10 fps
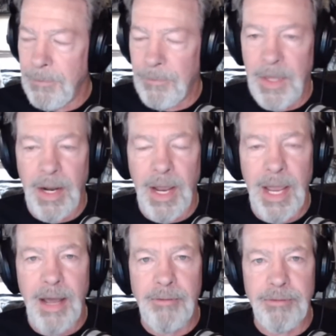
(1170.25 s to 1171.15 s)
that
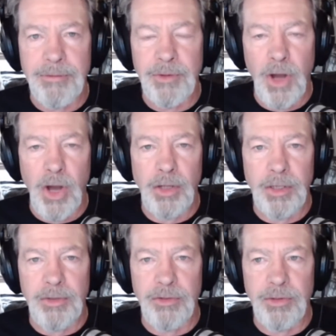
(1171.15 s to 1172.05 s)
have
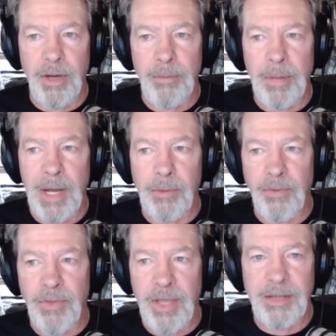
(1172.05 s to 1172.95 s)
knowledge about
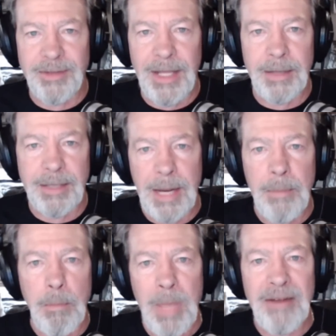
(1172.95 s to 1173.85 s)
things that
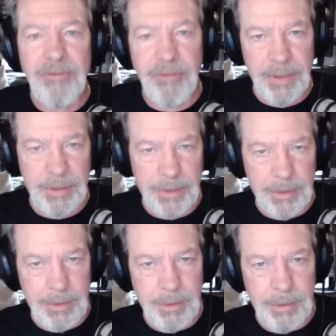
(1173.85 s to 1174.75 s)
can benefit
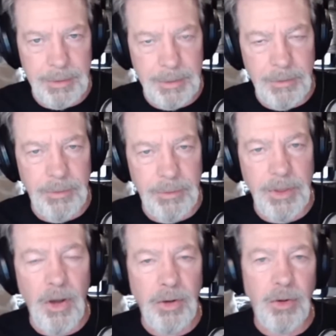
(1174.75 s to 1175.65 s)
the
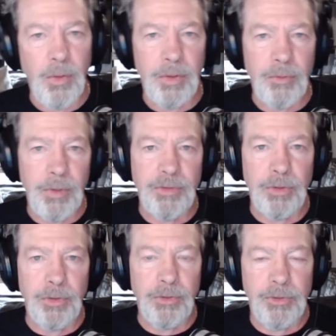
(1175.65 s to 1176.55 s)
ongoing
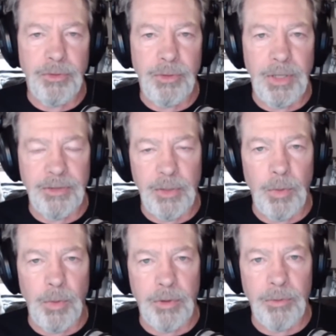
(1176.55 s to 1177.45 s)
research at
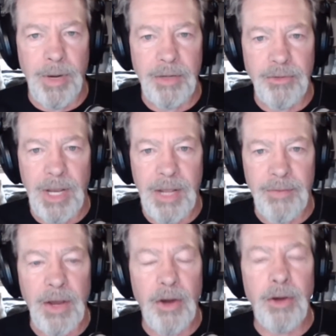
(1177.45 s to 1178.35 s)
Skinwalker Ranch, and
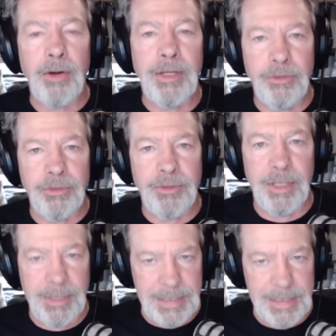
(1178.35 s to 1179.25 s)
they are interested
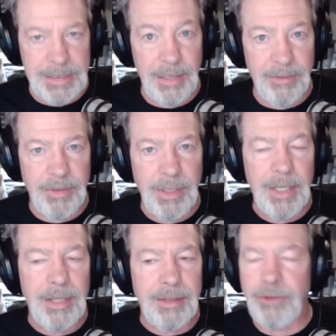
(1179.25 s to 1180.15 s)
in that stuff.
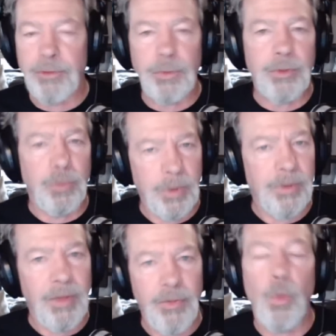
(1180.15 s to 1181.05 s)
That's what's one of
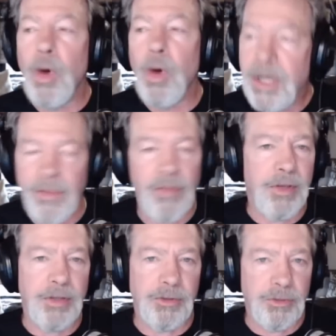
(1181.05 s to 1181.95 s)
the
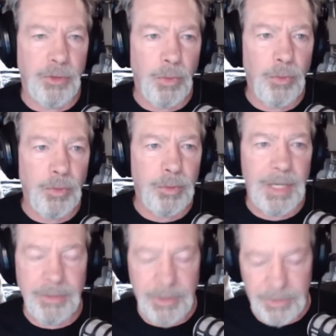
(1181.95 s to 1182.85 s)
things that's so cool
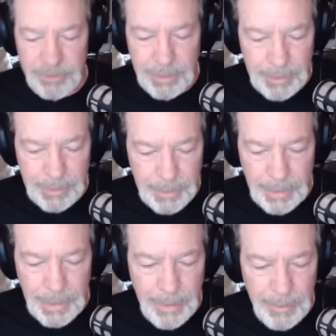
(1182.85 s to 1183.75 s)
about this.
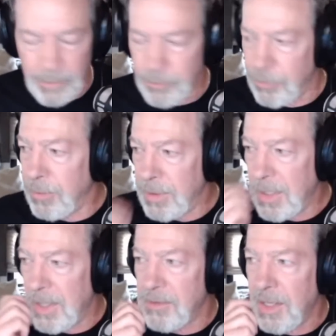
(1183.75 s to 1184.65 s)
It truly
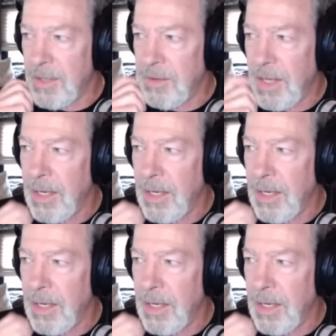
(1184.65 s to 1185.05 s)
is. And